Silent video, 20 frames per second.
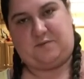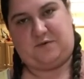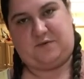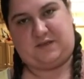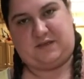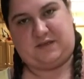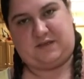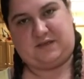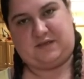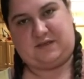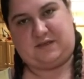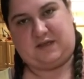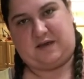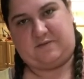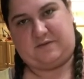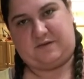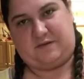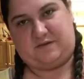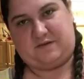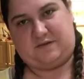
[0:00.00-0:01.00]
put these
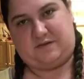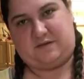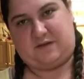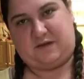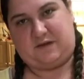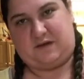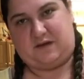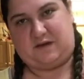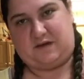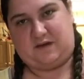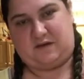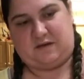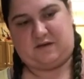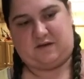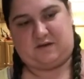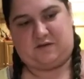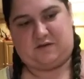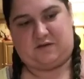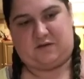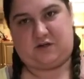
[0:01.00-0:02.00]
lemons in another